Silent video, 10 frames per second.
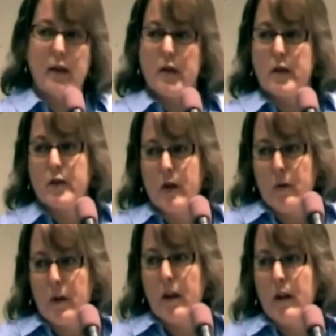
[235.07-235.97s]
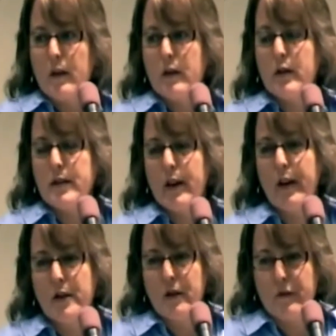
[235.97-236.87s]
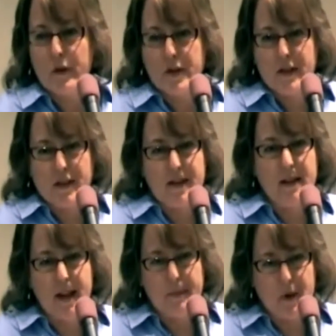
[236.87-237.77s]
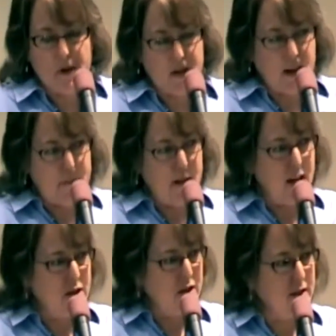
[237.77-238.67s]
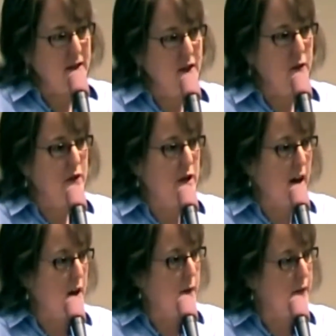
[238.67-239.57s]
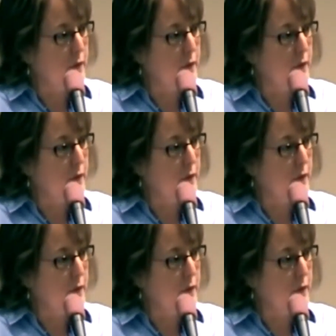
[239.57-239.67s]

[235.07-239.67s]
So Unitarian Universalists, like most denominations, don't shy away from